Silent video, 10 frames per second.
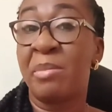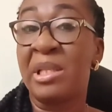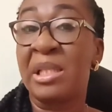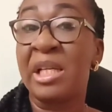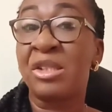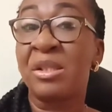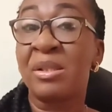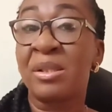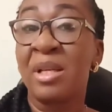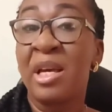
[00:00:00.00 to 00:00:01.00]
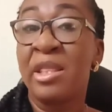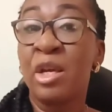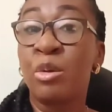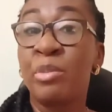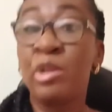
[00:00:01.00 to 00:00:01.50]
medications,
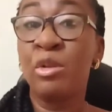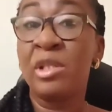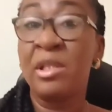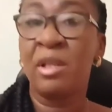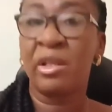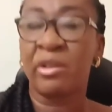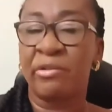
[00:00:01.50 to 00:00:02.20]
they could be losing a lot of